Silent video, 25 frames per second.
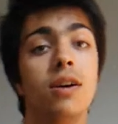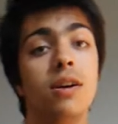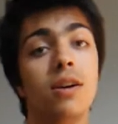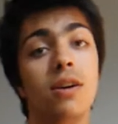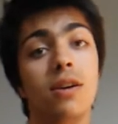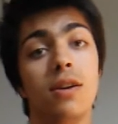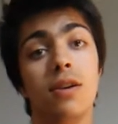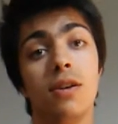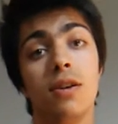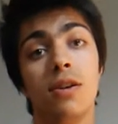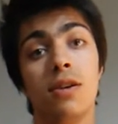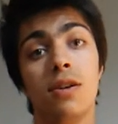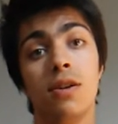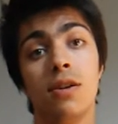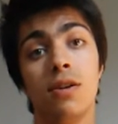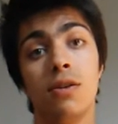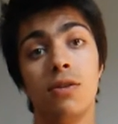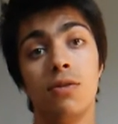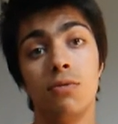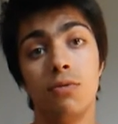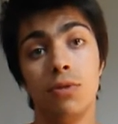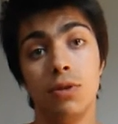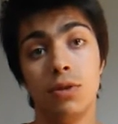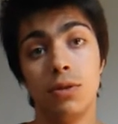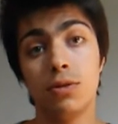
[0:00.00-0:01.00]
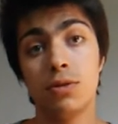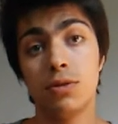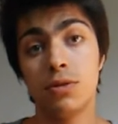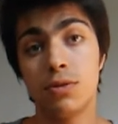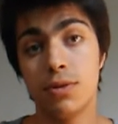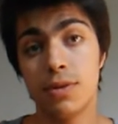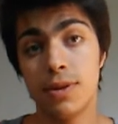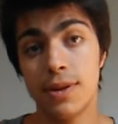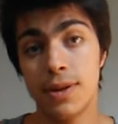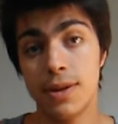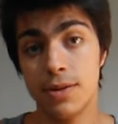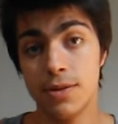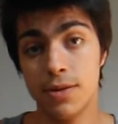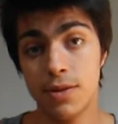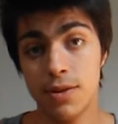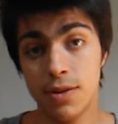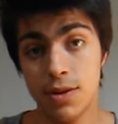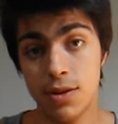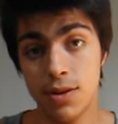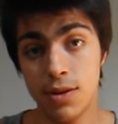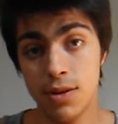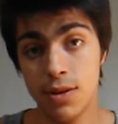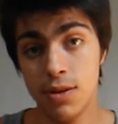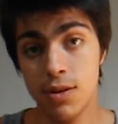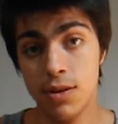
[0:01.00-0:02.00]
Uh, we'll go into that
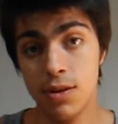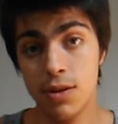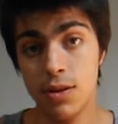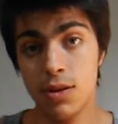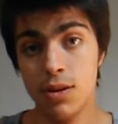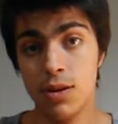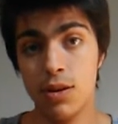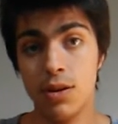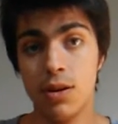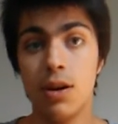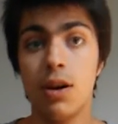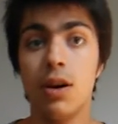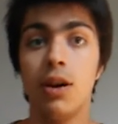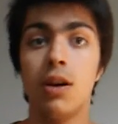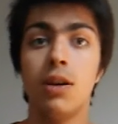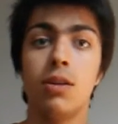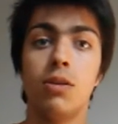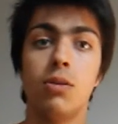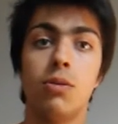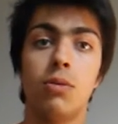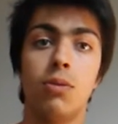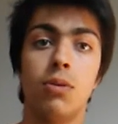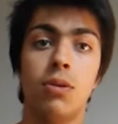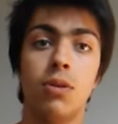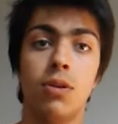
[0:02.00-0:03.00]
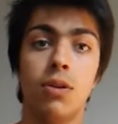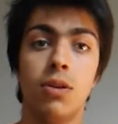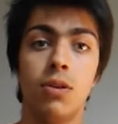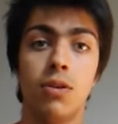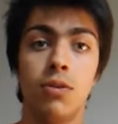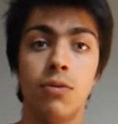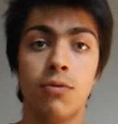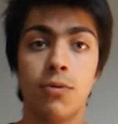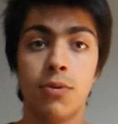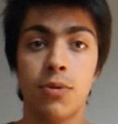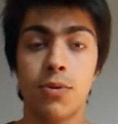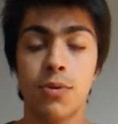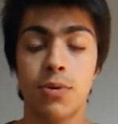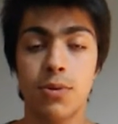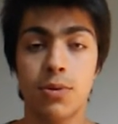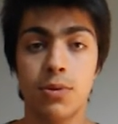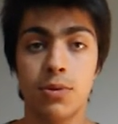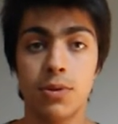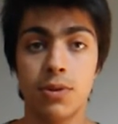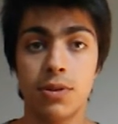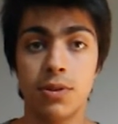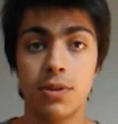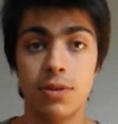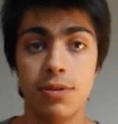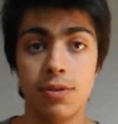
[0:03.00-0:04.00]
a little further
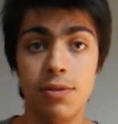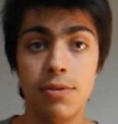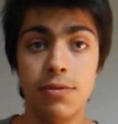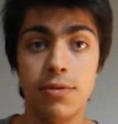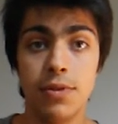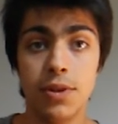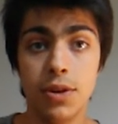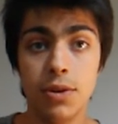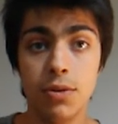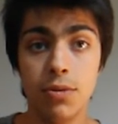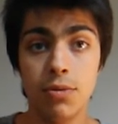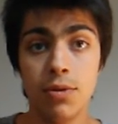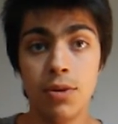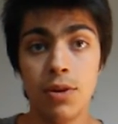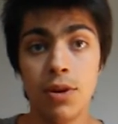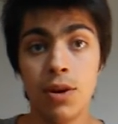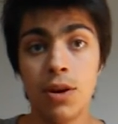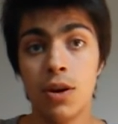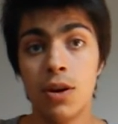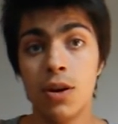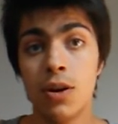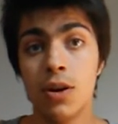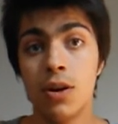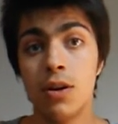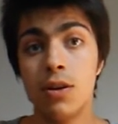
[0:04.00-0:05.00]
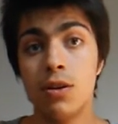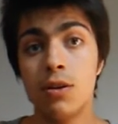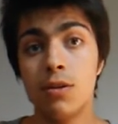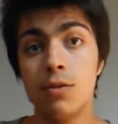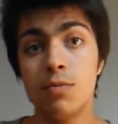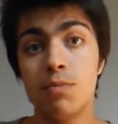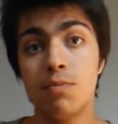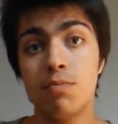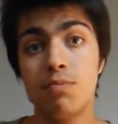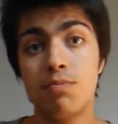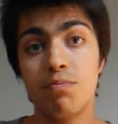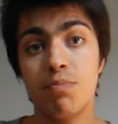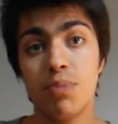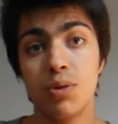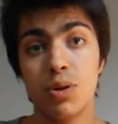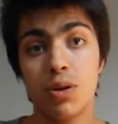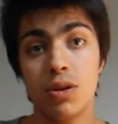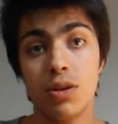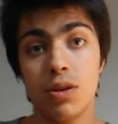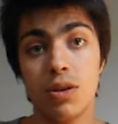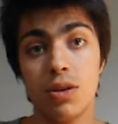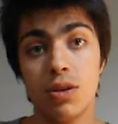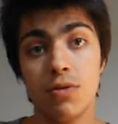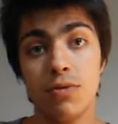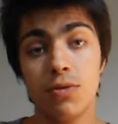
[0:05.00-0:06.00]
on in the video,
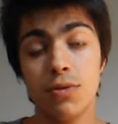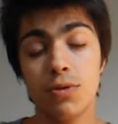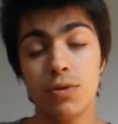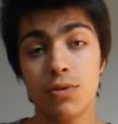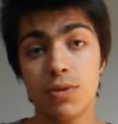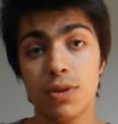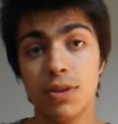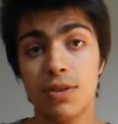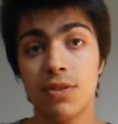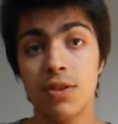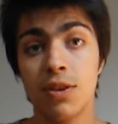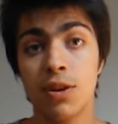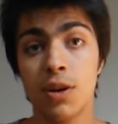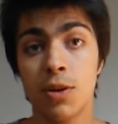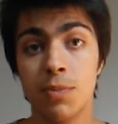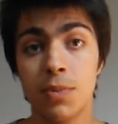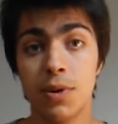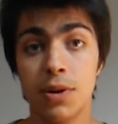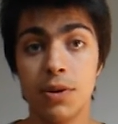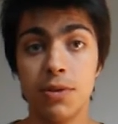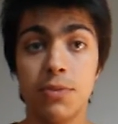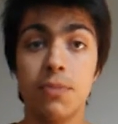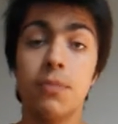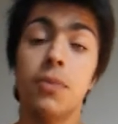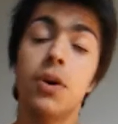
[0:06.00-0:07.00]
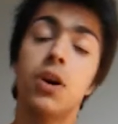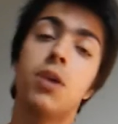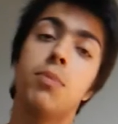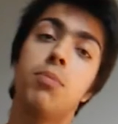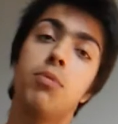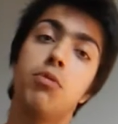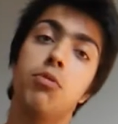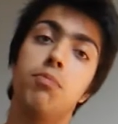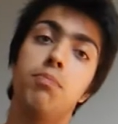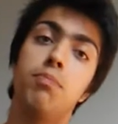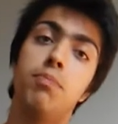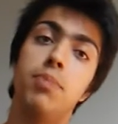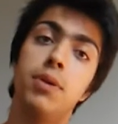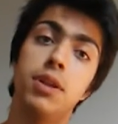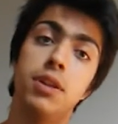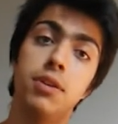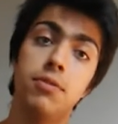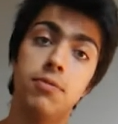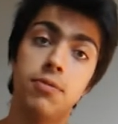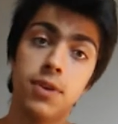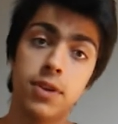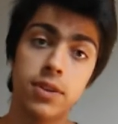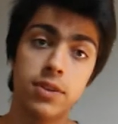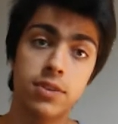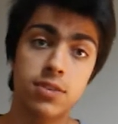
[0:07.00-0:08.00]
but first let's talk about a couple
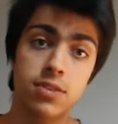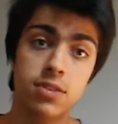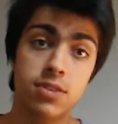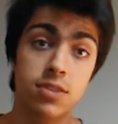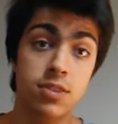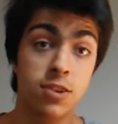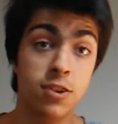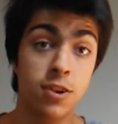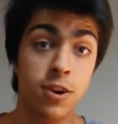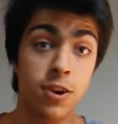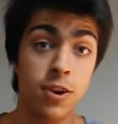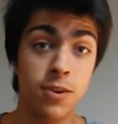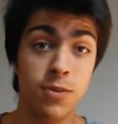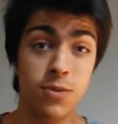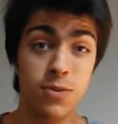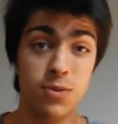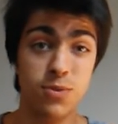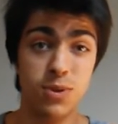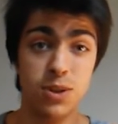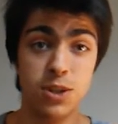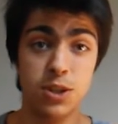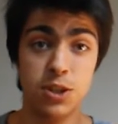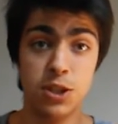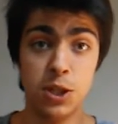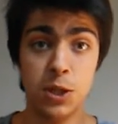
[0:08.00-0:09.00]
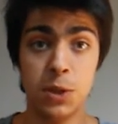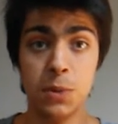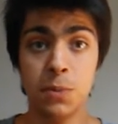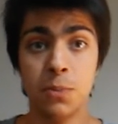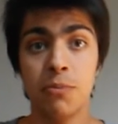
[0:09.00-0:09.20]
benefits of stretching.